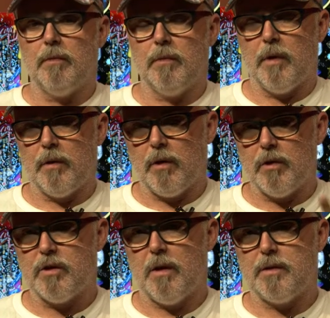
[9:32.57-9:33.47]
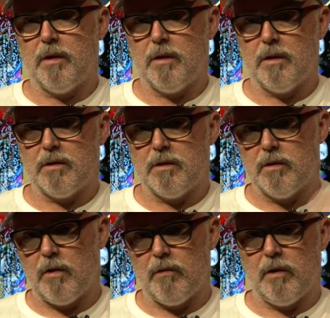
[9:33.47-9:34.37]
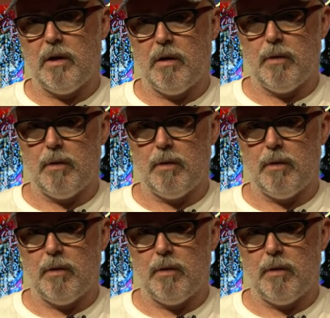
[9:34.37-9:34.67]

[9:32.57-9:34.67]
the, those types of things is over here.